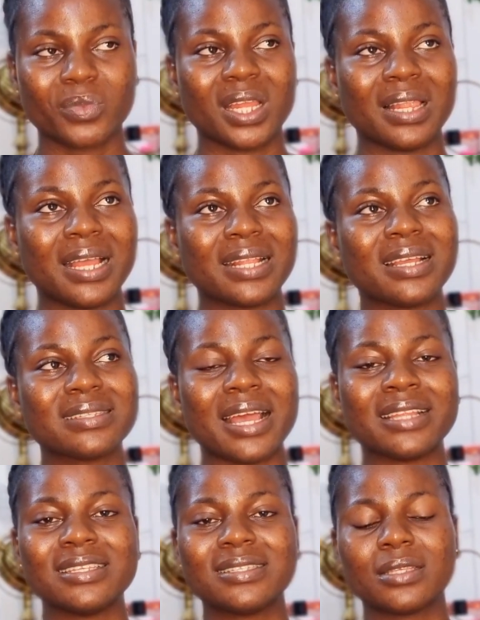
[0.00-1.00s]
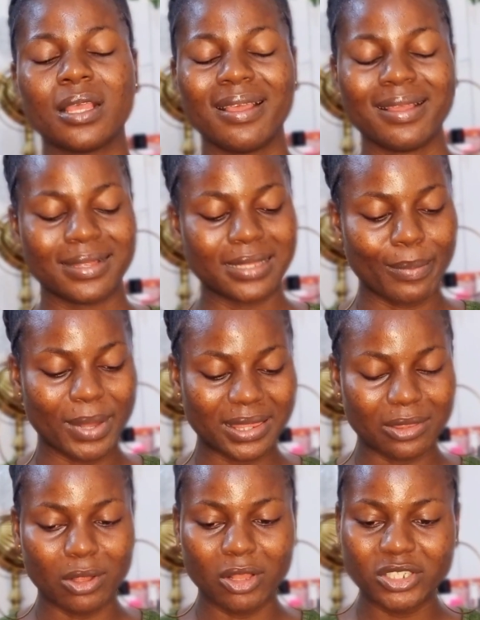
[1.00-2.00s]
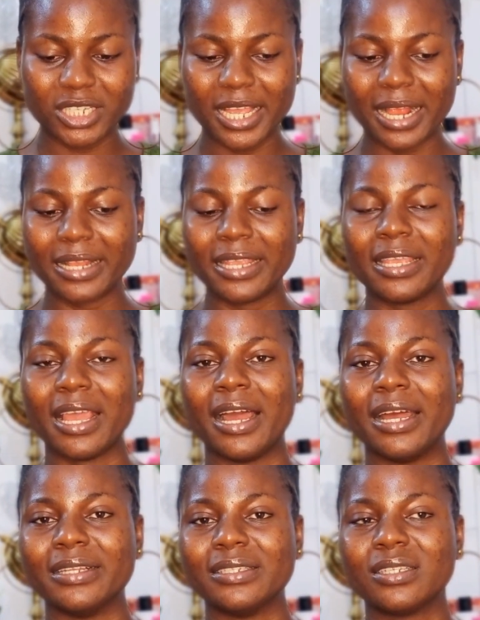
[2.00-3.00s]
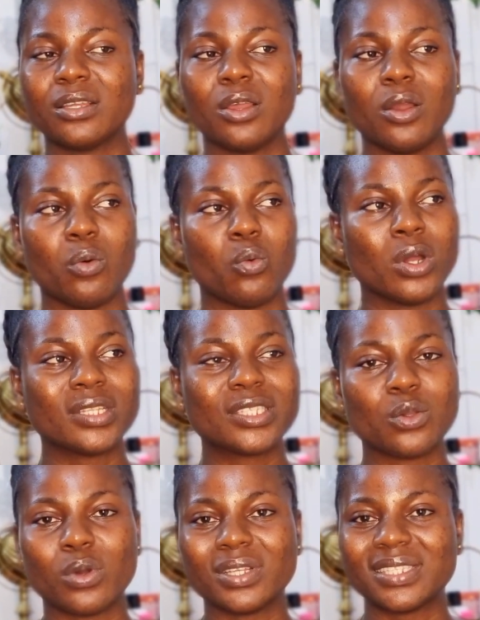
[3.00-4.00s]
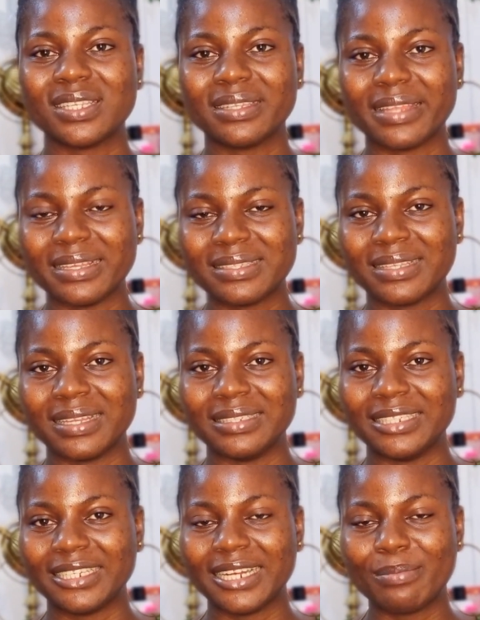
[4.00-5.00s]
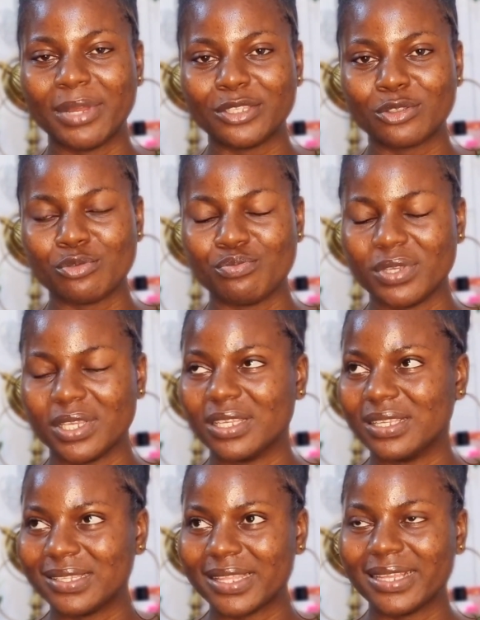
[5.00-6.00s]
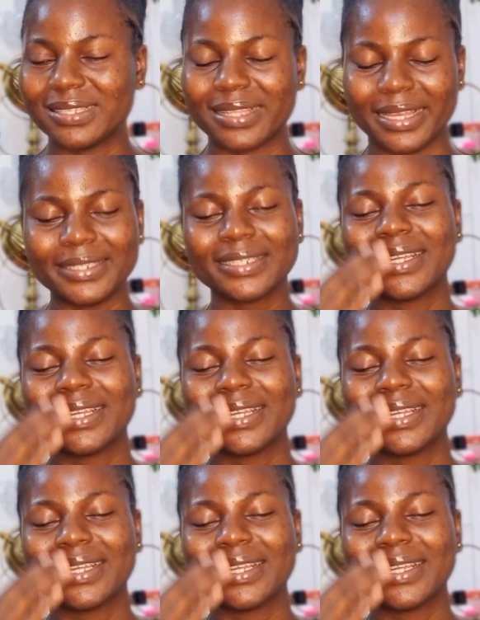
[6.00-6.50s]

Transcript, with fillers: Lathers, and it's dermatologically and one thing, one thing tested. The grammar is too big, it's tested.